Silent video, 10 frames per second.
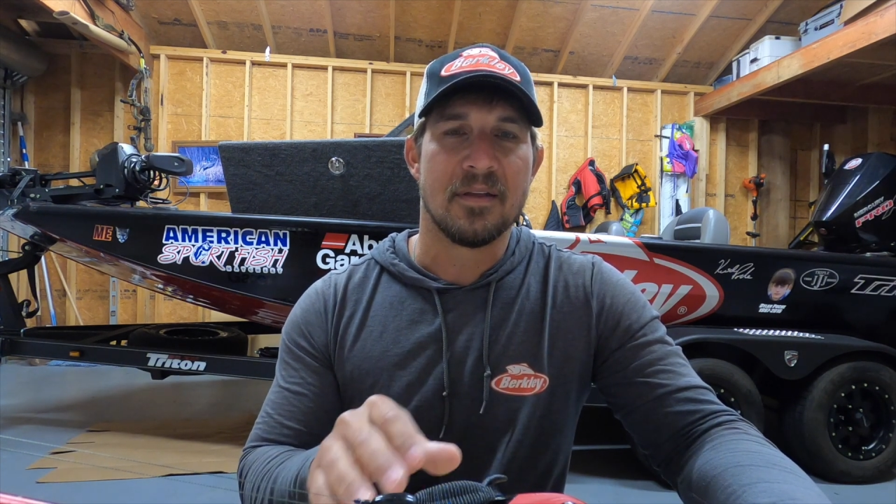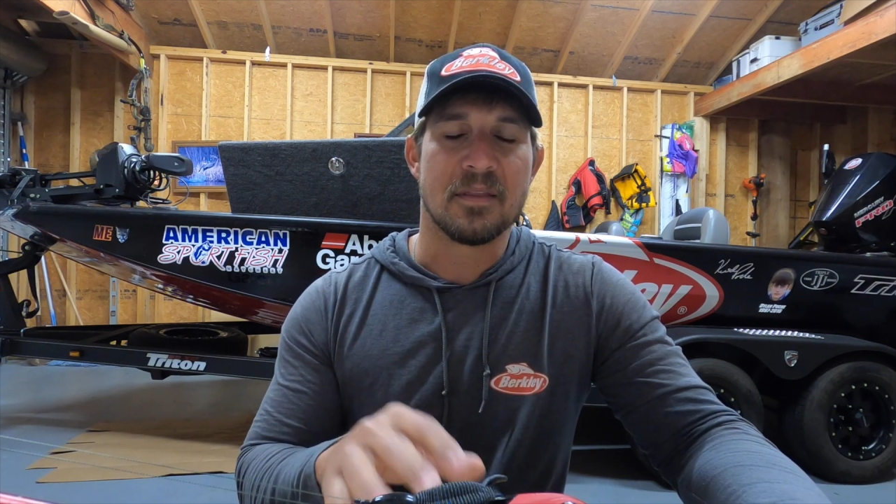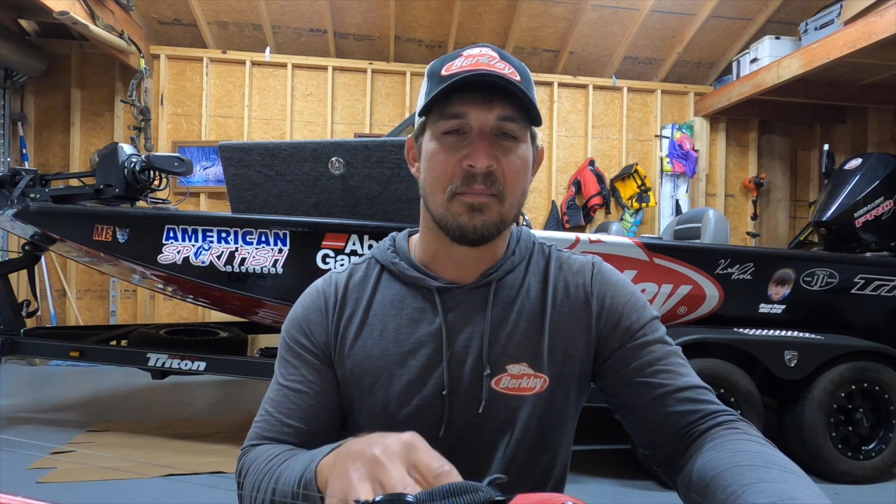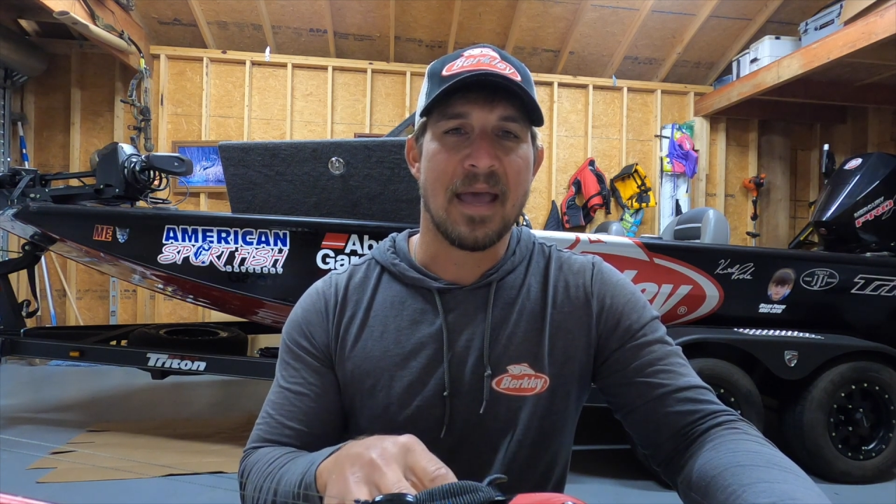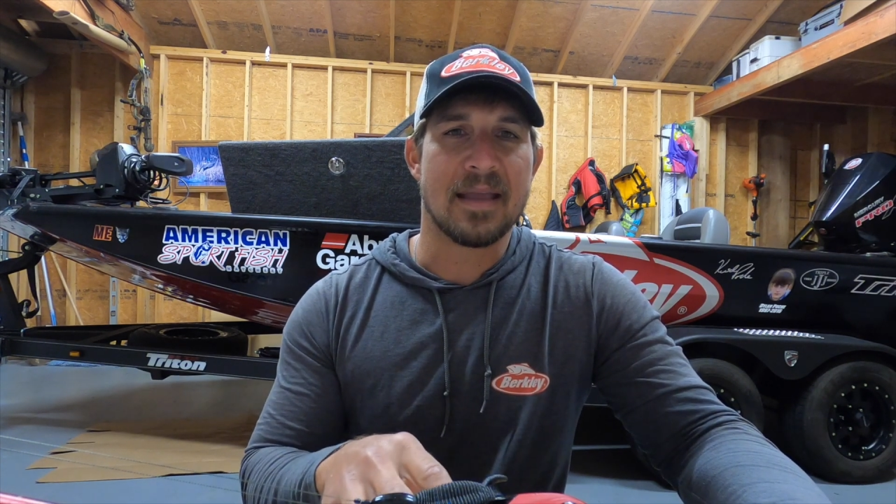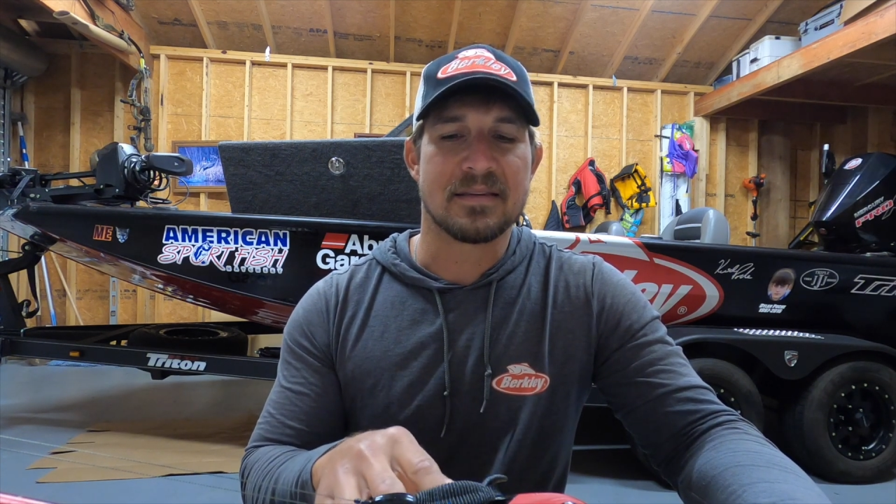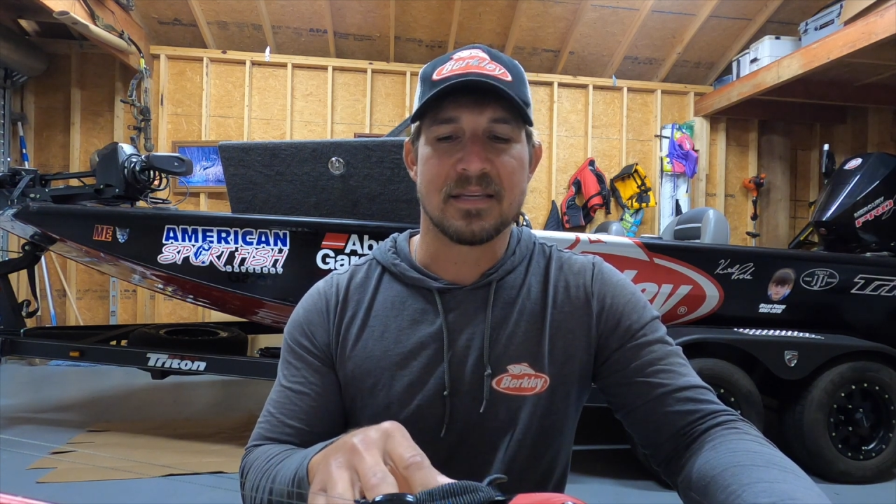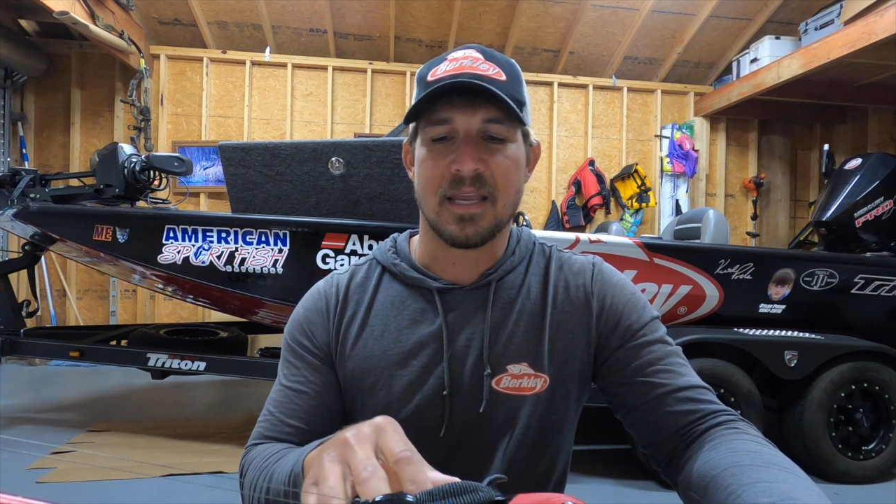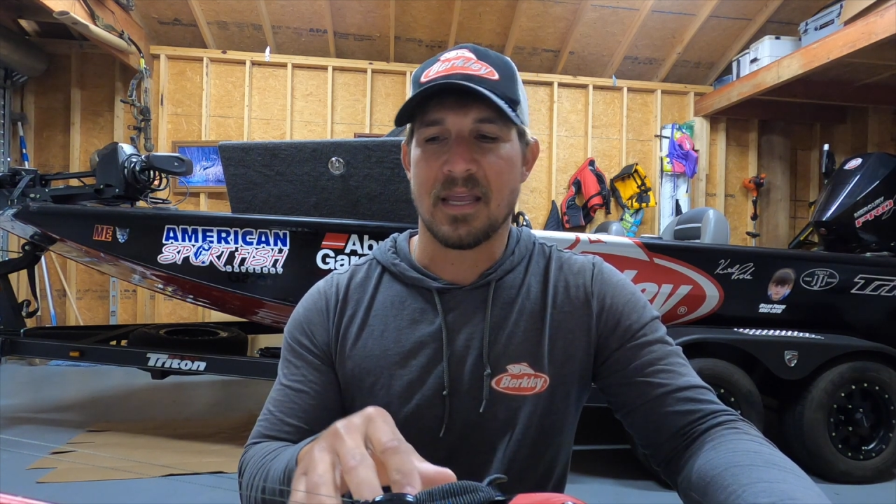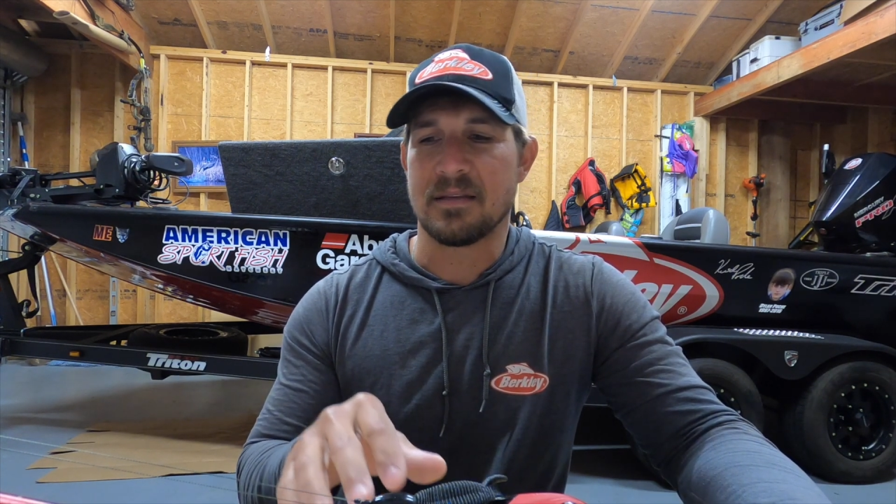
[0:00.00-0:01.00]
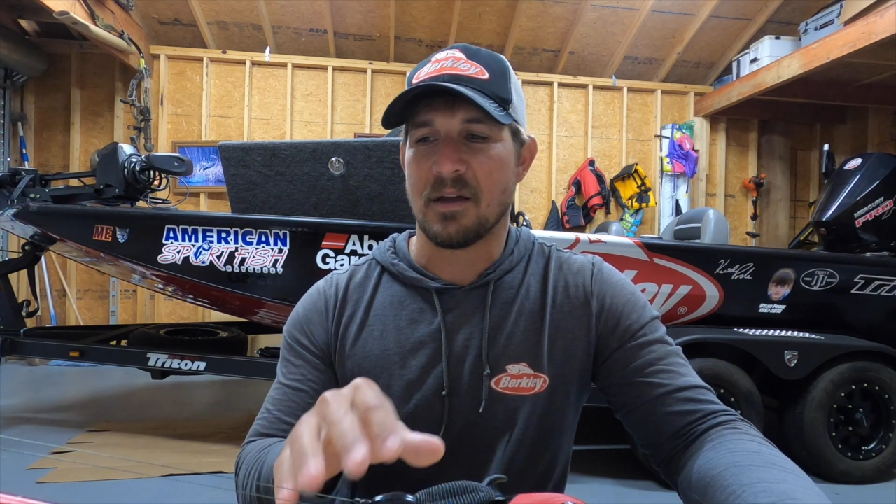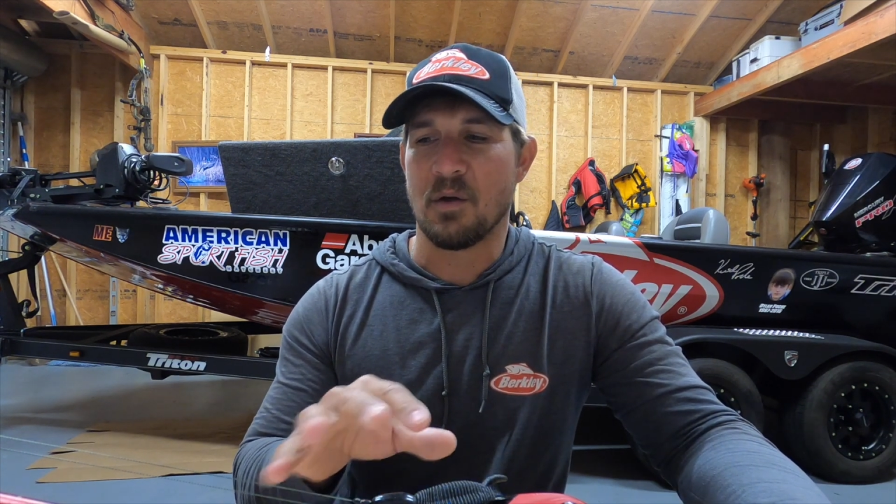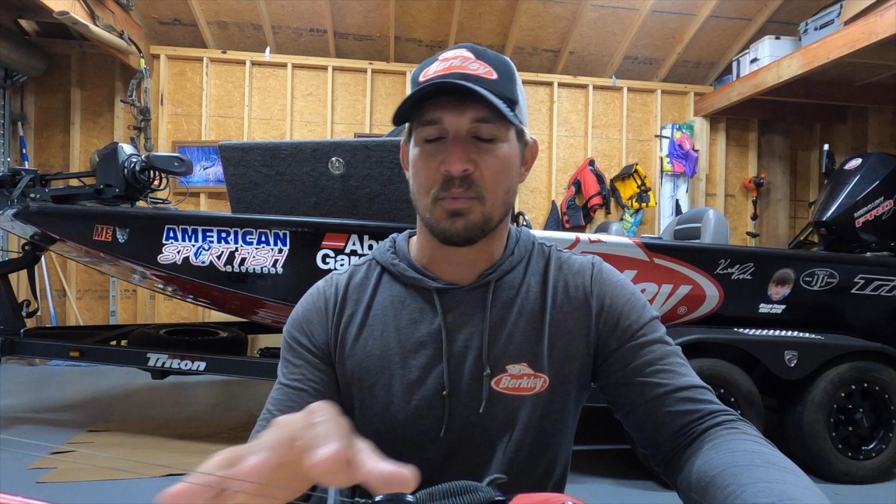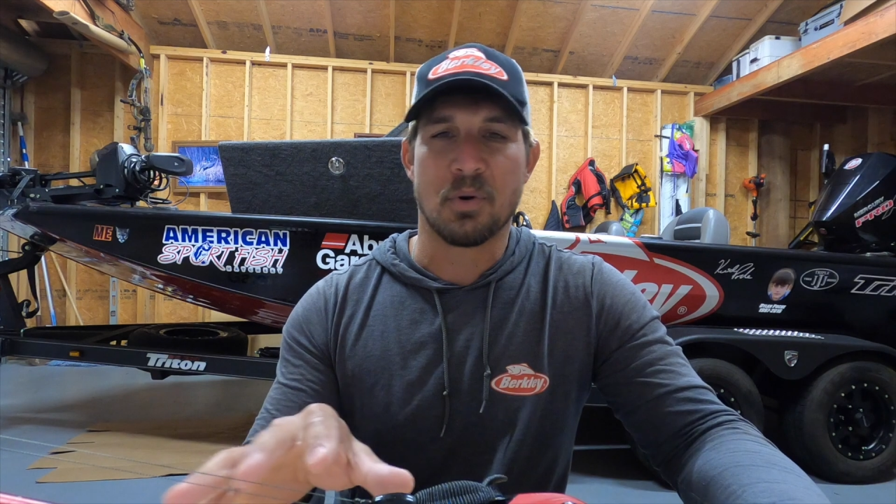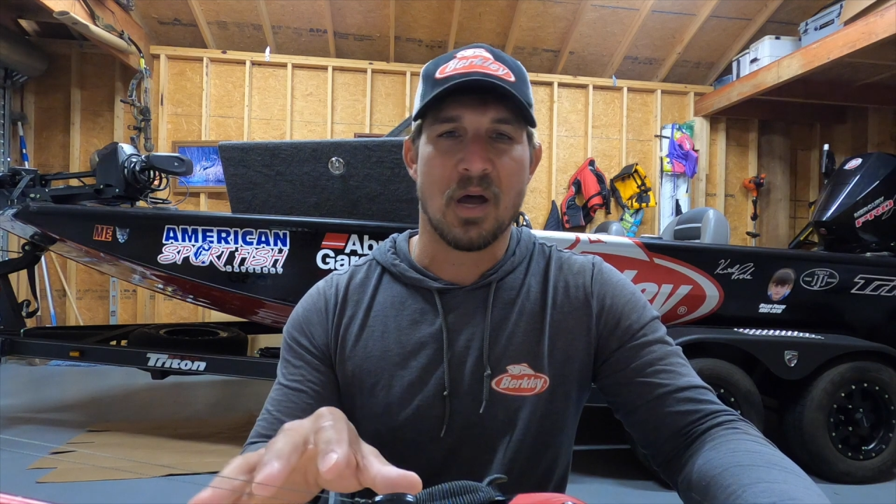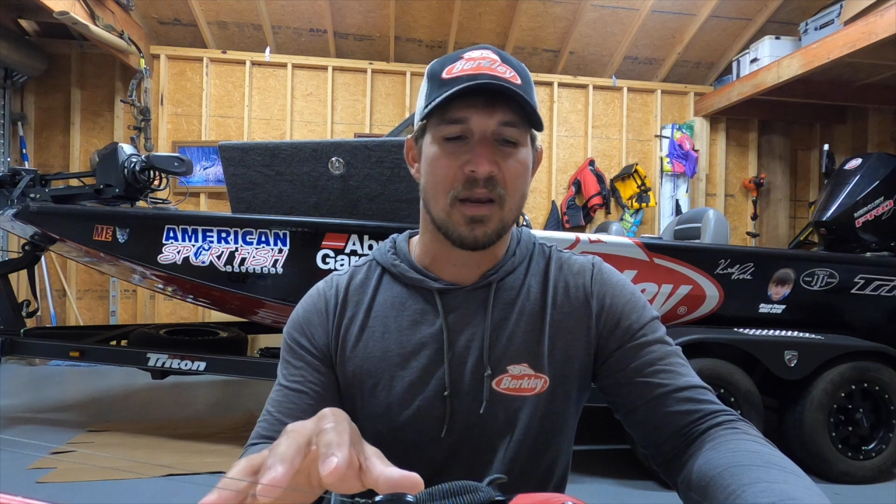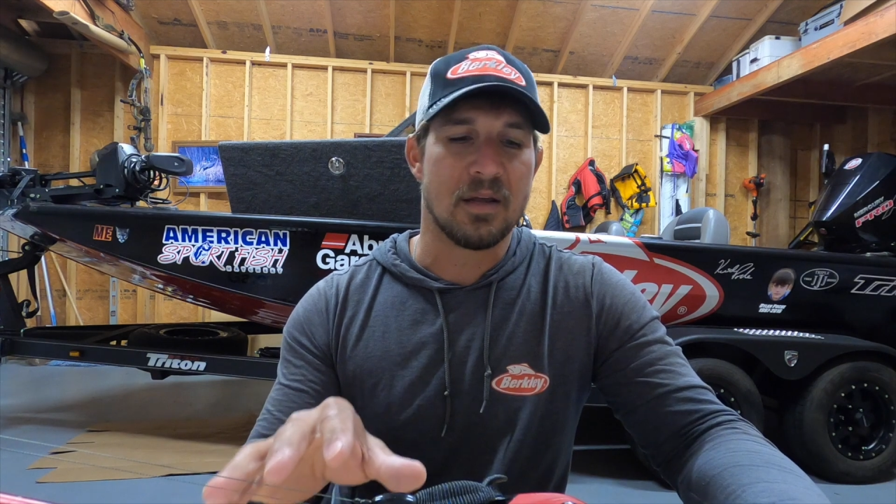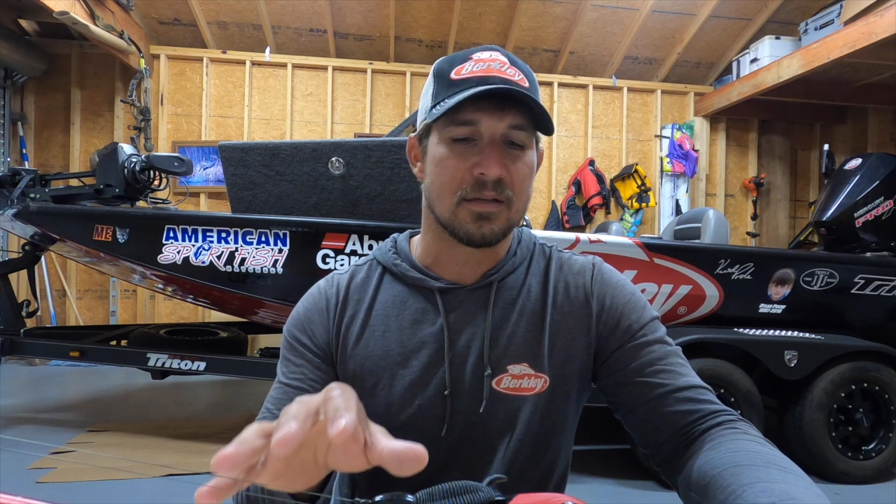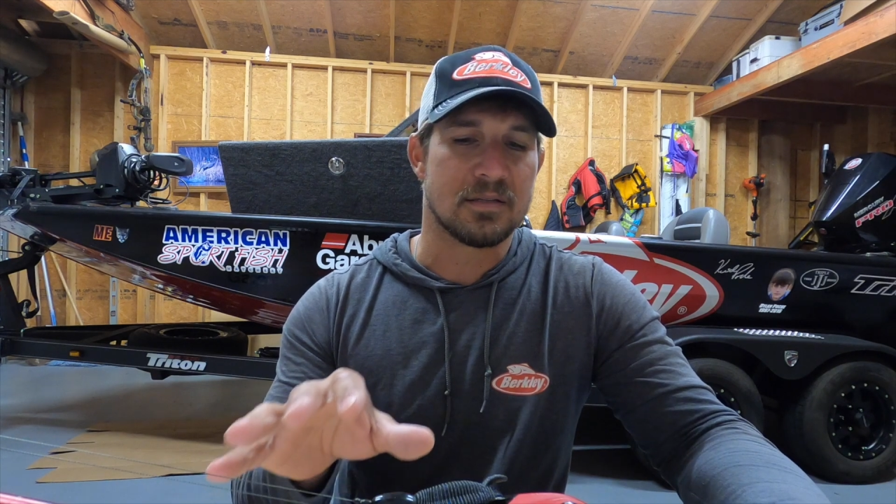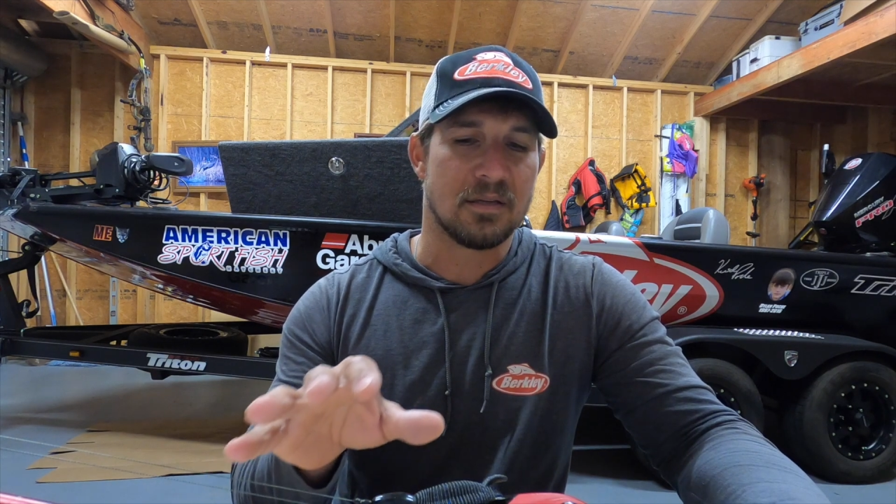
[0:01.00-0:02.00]
the max scent, all the
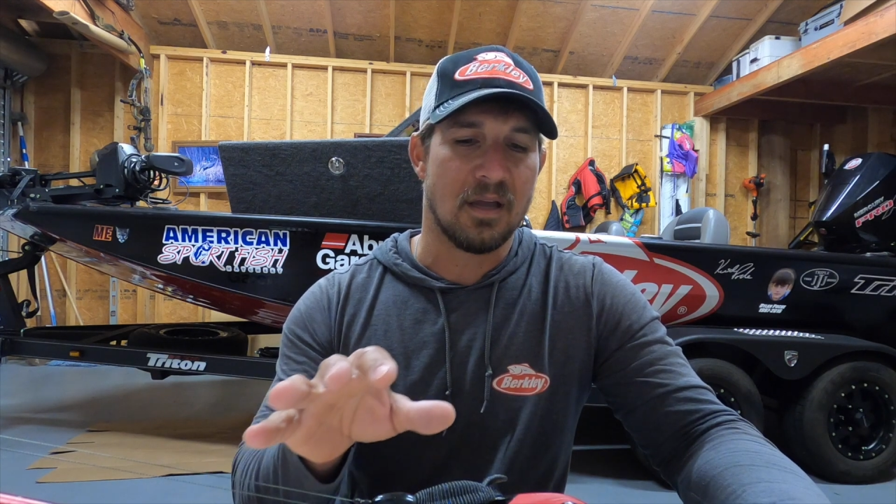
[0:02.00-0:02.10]
products.